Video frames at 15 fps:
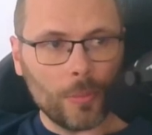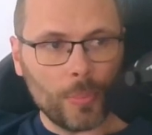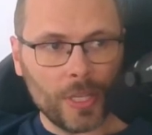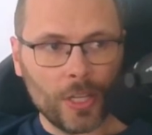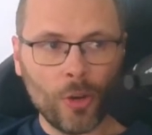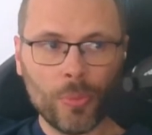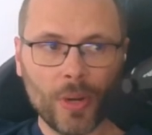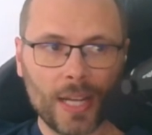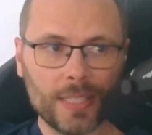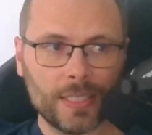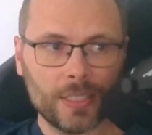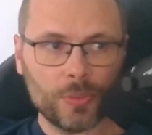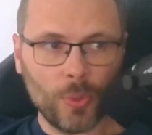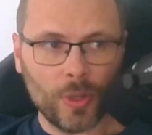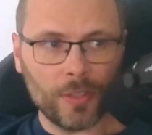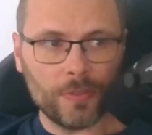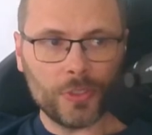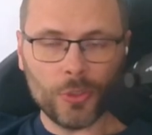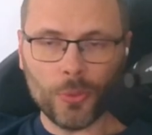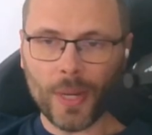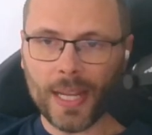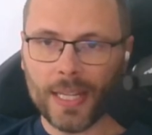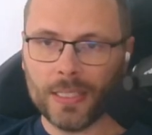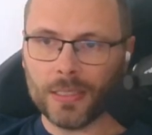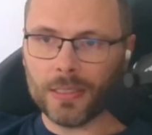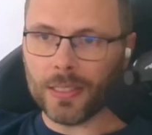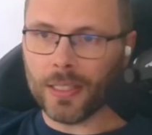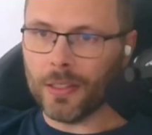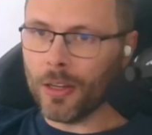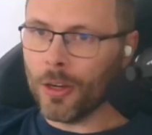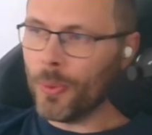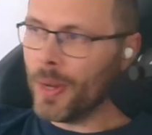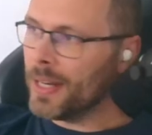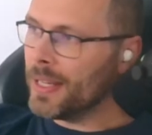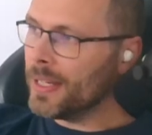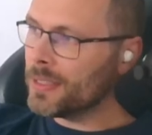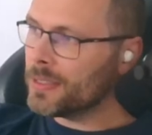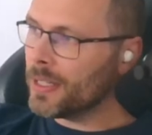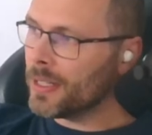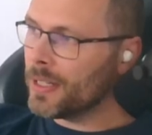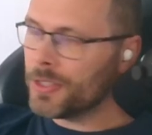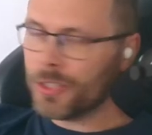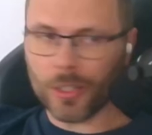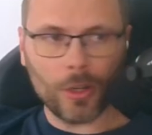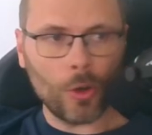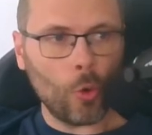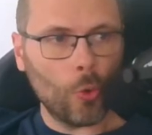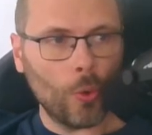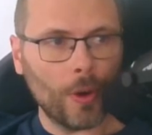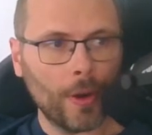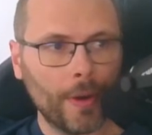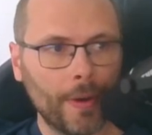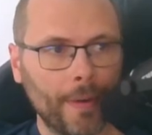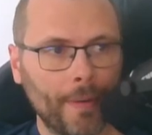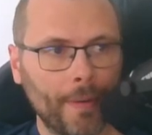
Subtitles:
PO process one of 2 ways: either a wet ink signature or